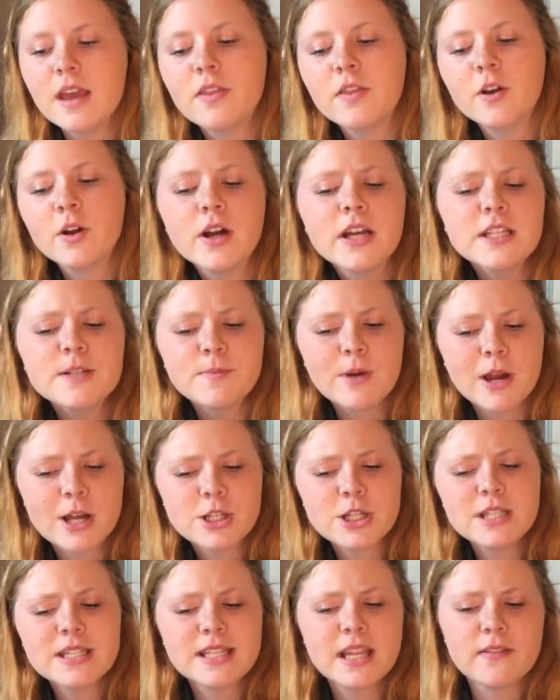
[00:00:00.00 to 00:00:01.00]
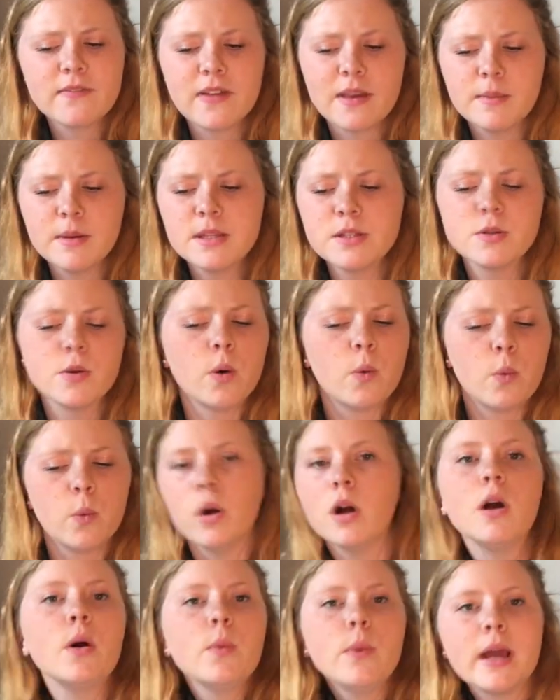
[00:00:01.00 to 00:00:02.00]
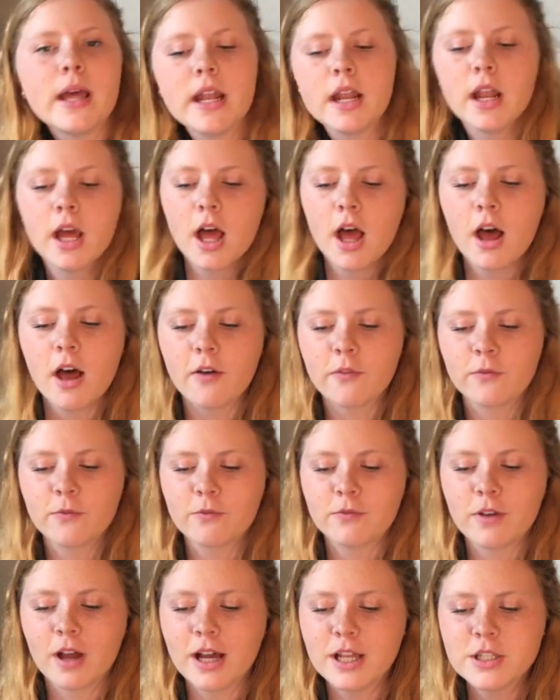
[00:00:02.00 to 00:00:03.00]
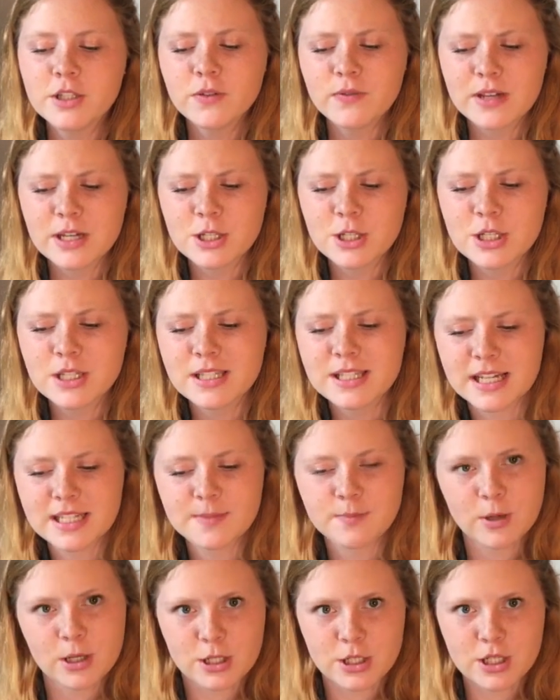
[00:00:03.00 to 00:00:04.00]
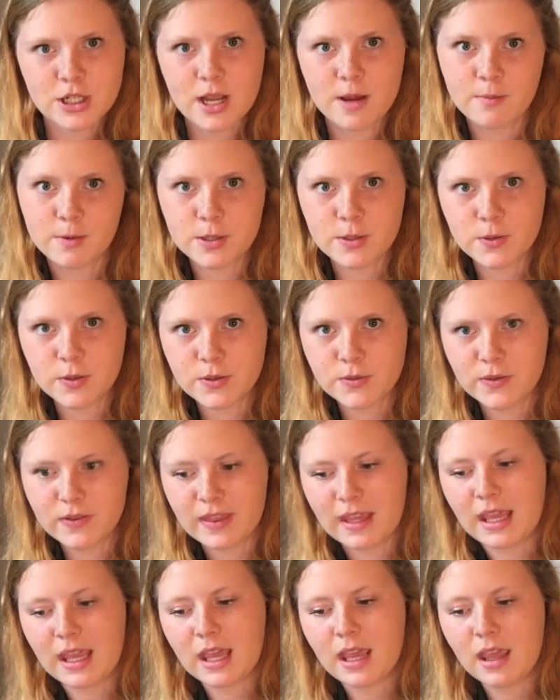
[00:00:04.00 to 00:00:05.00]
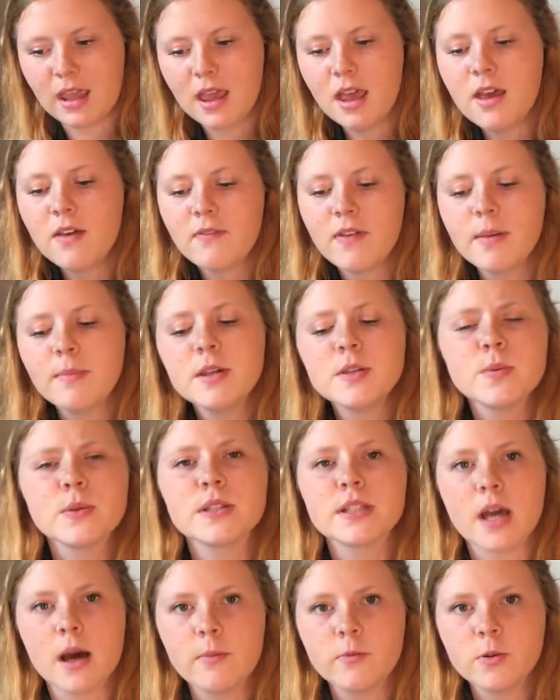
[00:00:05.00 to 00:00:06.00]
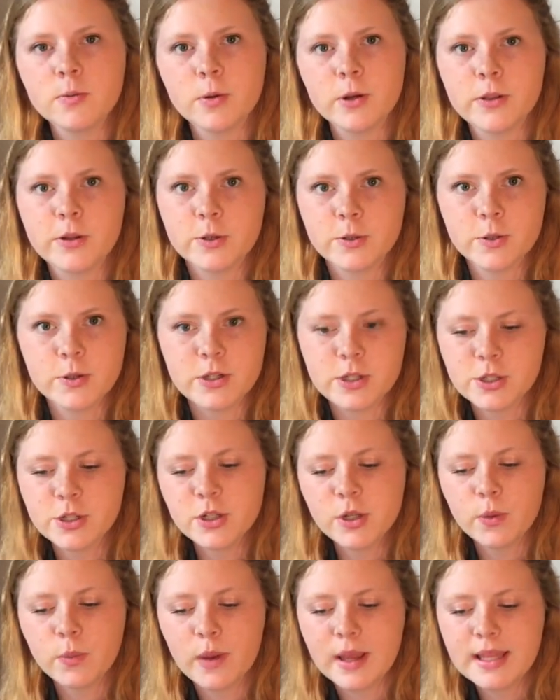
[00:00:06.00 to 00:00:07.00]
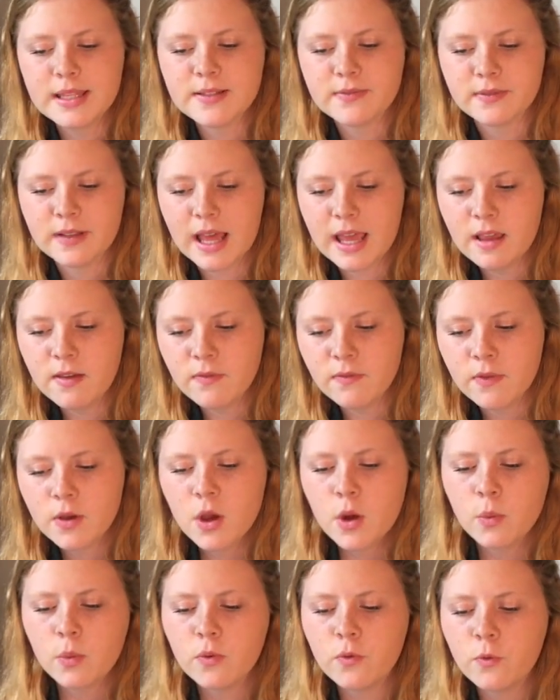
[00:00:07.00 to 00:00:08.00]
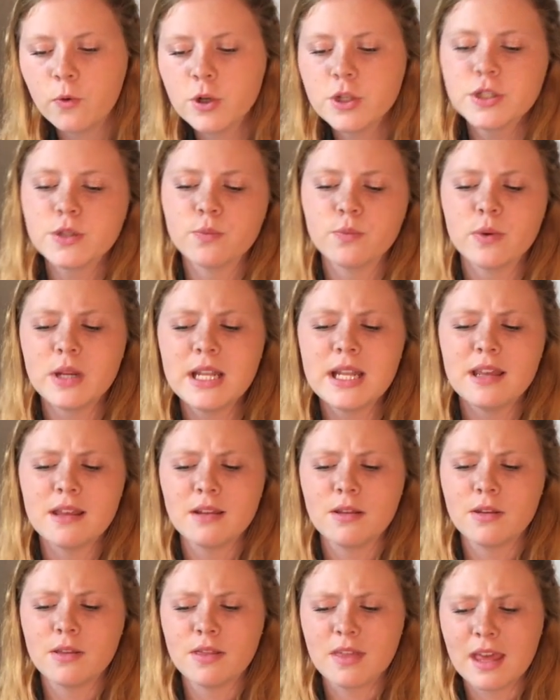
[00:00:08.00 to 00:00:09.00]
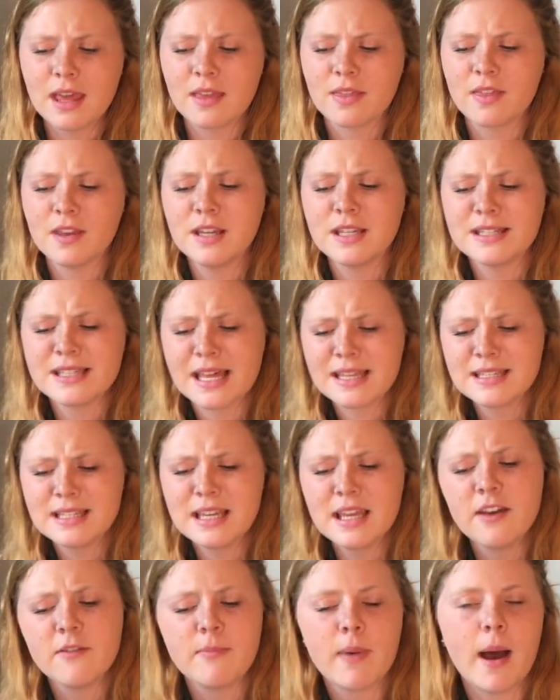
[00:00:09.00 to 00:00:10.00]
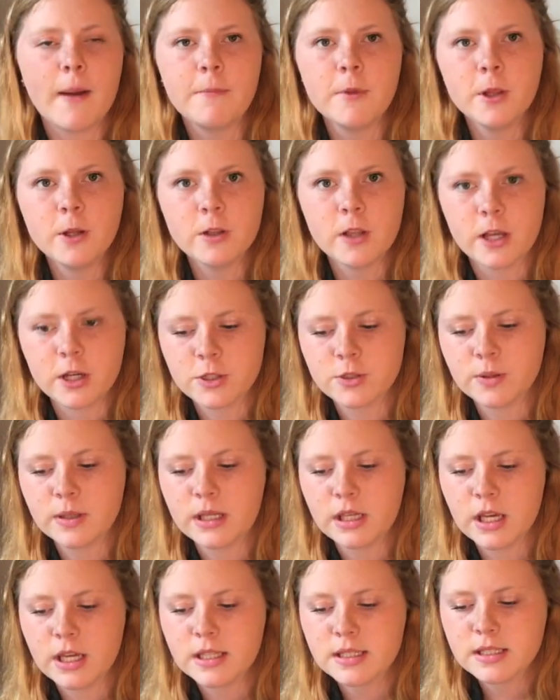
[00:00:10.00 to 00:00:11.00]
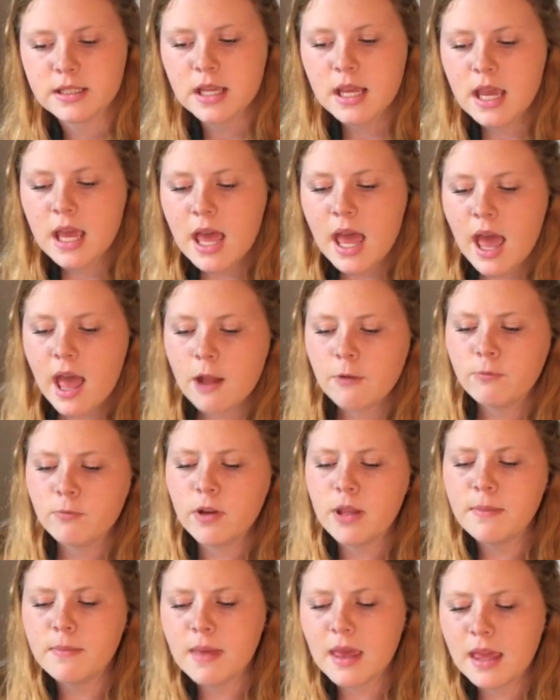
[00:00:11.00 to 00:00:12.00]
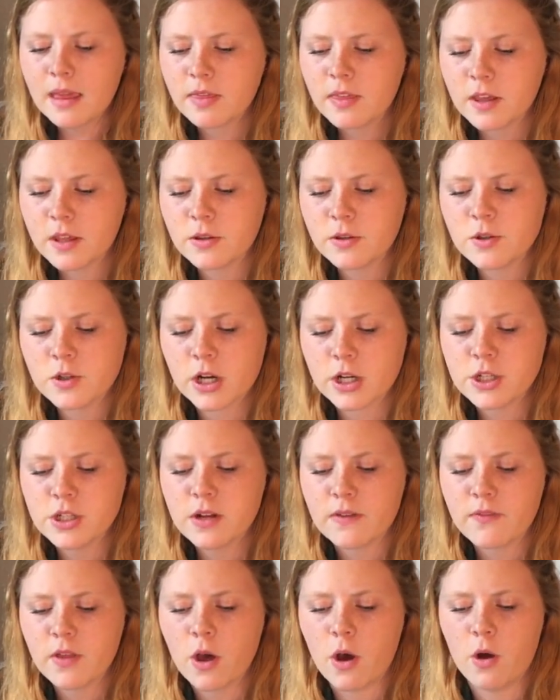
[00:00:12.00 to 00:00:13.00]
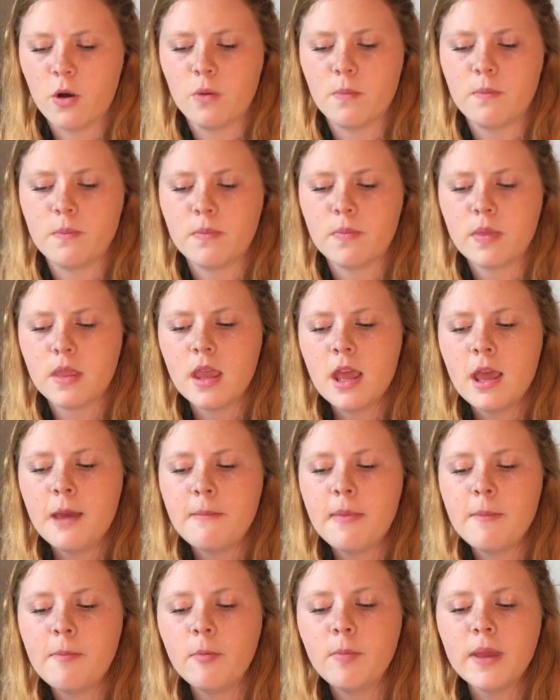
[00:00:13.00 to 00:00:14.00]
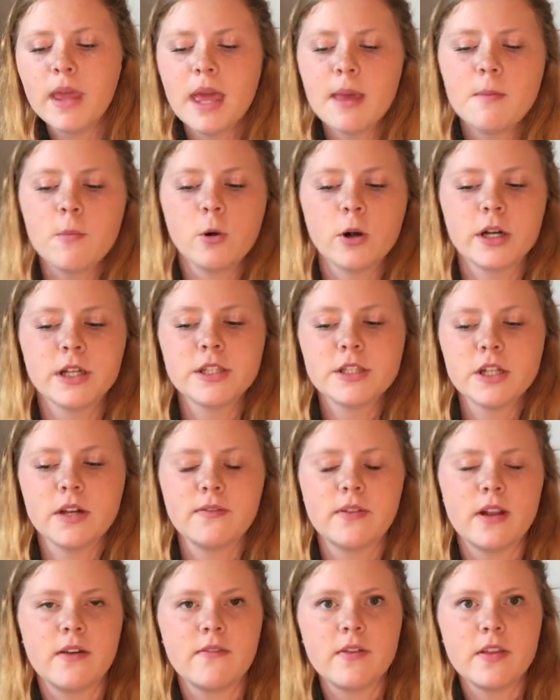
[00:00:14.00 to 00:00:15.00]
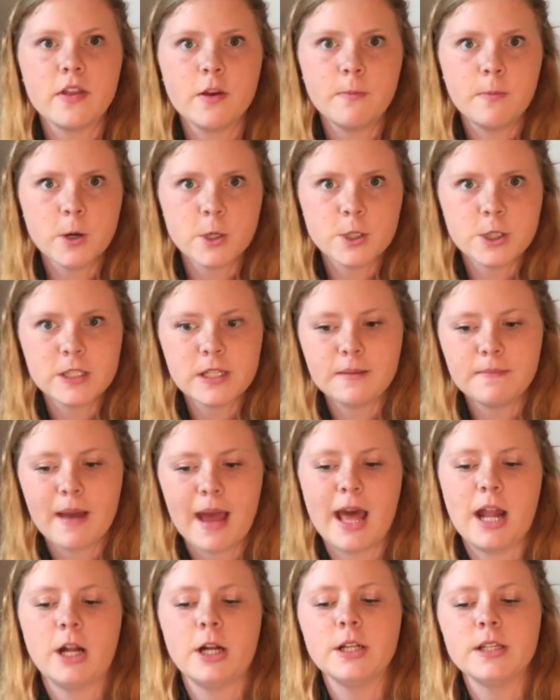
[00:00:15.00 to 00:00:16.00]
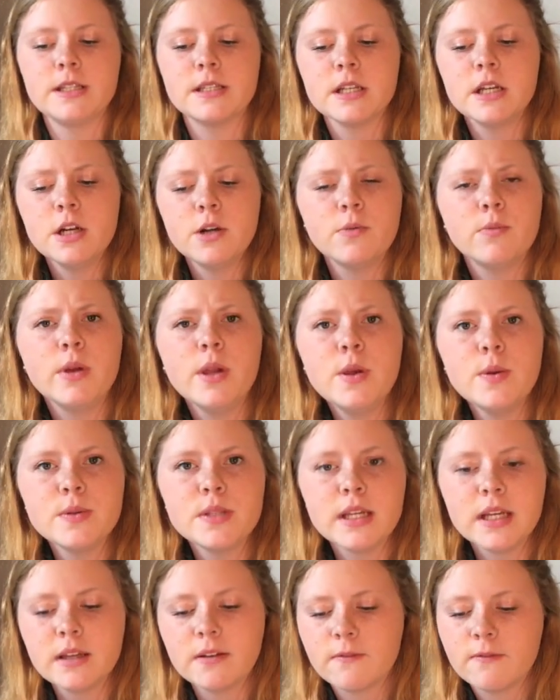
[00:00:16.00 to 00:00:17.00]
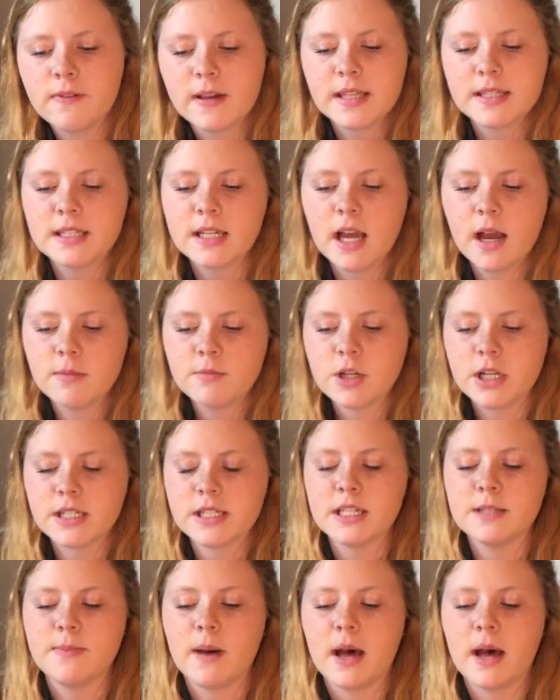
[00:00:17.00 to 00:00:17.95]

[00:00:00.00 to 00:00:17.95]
The Great Depression sent families into a whirlwind of conservation, desperation, and resourceful thinking. Families once comfortable in their traditional ways of life were forced to rethink the necessity of popular luxury goods and remake the construction of the home. People became more conservative in their purchasing patterns, reusing and fixing objects as